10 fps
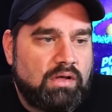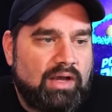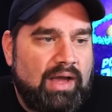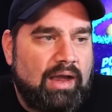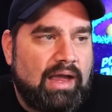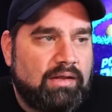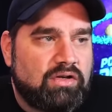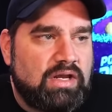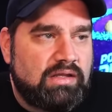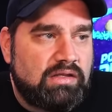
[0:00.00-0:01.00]

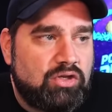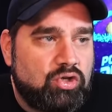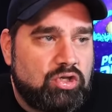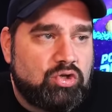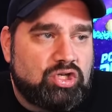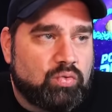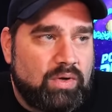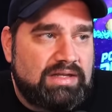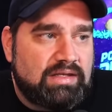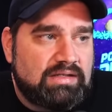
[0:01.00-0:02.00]
You should
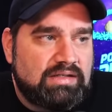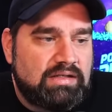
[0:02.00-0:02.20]
read this.